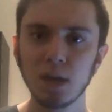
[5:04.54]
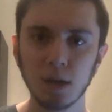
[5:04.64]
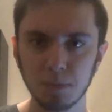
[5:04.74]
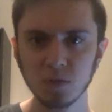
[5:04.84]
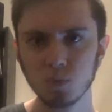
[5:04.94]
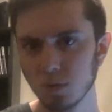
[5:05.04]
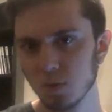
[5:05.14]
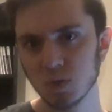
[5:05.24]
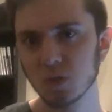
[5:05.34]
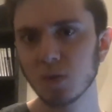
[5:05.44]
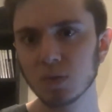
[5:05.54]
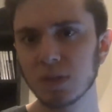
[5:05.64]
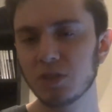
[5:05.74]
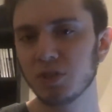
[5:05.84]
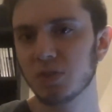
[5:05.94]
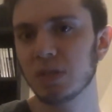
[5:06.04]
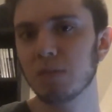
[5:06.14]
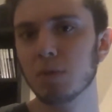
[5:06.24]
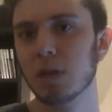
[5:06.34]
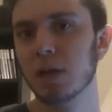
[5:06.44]
It's one of those songs that just
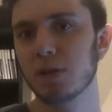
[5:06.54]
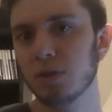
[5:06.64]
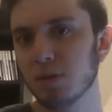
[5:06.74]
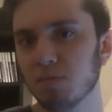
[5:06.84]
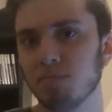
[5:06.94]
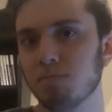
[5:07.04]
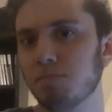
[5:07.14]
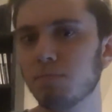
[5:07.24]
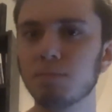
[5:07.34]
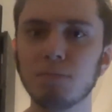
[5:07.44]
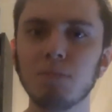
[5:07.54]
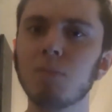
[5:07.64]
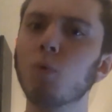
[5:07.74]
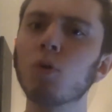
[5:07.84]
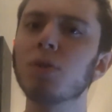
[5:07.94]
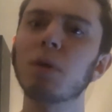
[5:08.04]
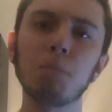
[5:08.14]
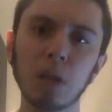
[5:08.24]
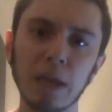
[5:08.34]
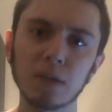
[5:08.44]
seem kind of more on the
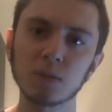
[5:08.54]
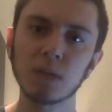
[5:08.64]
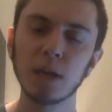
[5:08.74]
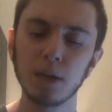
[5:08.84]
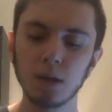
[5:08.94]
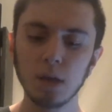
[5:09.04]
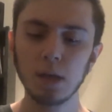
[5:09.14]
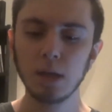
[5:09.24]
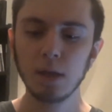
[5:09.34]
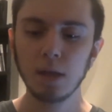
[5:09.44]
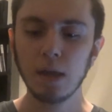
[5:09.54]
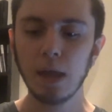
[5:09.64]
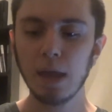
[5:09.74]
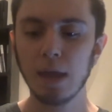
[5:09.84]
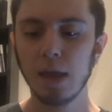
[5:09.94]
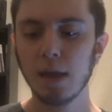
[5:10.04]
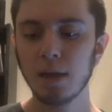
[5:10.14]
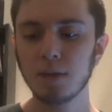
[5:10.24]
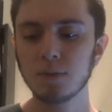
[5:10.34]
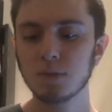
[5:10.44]
bland side.
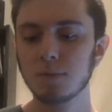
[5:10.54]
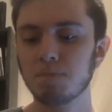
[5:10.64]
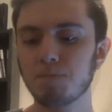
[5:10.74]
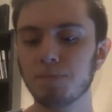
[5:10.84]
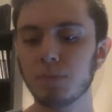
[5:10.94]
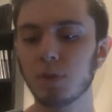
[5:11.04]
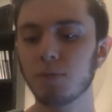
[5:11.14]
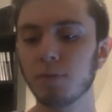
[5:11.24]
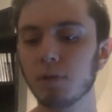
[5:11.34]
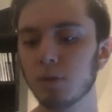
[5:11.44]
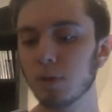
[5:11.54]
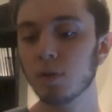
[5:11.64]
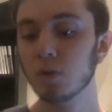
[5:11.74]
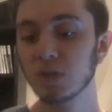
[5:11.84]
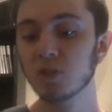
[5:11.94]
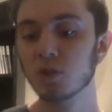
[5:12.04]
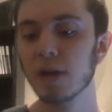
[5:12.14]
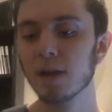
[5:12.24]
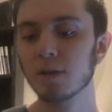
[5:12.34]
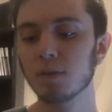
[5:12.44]
And the closing
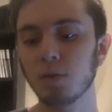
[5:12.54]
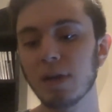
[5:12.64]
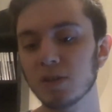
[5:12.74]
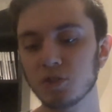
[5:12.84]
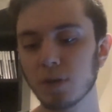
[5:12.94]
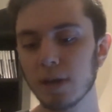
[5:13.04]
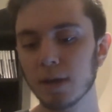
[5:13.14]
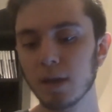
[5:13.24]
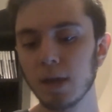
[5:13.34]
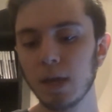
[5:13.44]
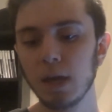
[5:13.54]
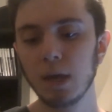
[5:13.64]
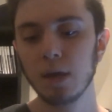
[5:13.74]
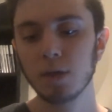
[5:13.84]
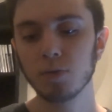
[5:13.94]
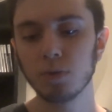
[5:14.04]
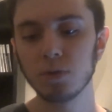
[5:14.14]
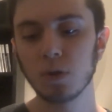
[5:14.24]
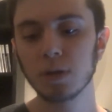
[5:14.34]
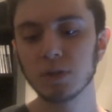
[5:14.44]
track, the last track, Through the
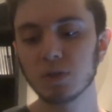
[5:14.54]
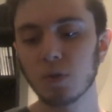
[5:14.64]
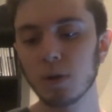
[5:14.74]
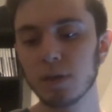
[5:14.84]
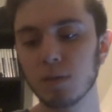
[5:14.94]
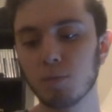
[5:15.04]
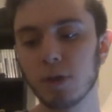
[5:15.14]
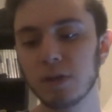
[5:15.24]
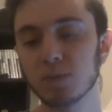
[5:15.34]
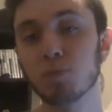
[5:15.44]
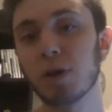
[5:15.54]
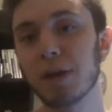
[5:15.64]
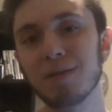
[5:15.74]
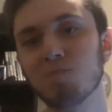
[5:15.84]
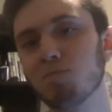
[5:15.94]
Darkest Dark and the Brightest Bright,